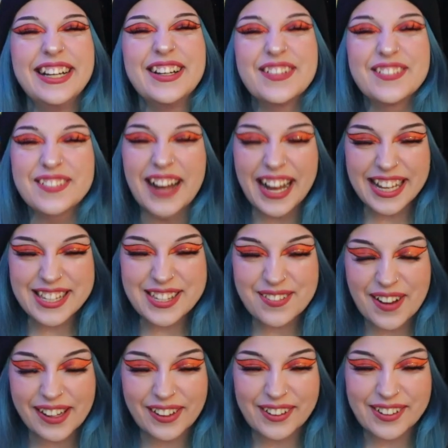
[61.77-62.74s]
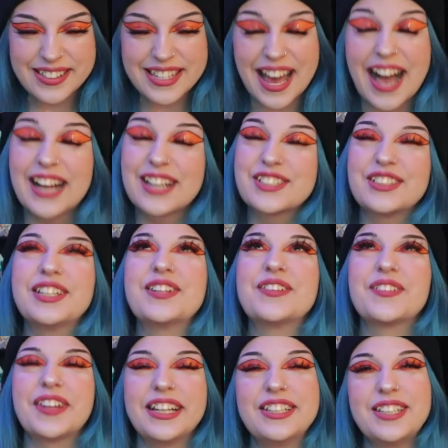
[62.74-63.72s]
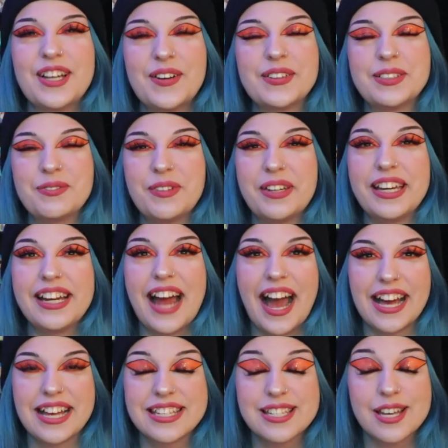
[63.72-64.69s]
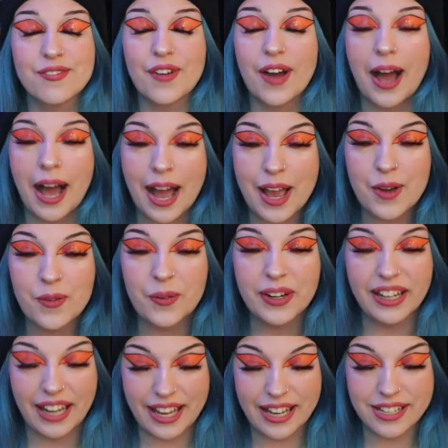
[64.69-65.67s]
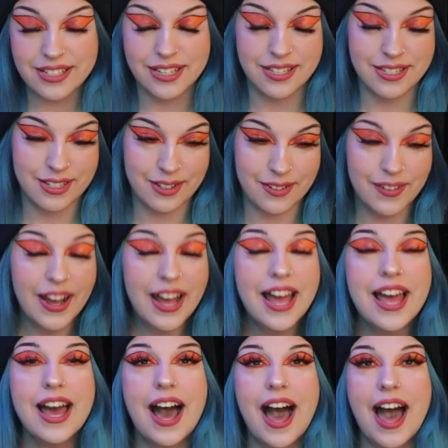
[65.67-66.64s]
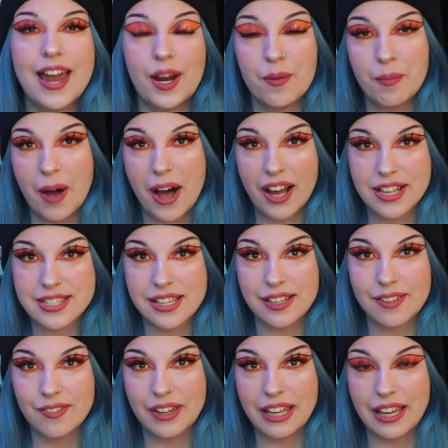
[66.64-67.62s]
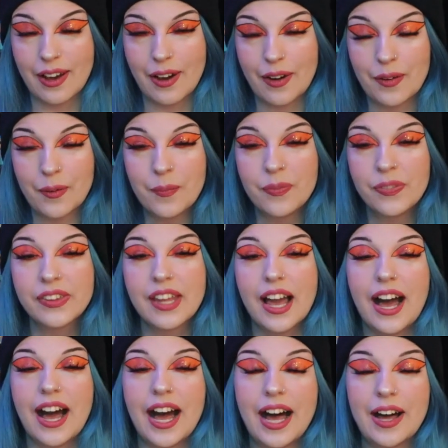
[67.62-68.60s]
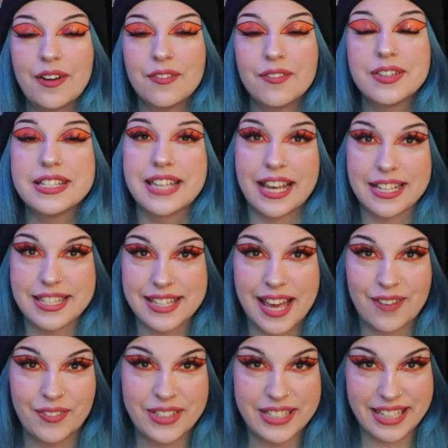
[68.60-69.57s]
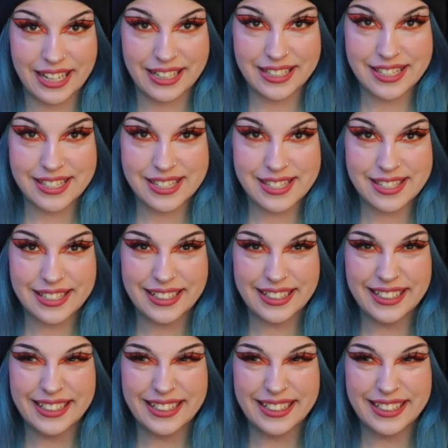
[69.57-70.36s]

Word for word: Rise Records actually reached out to me and asked if I would like to do an unboxing video of Dance Gavin Dance.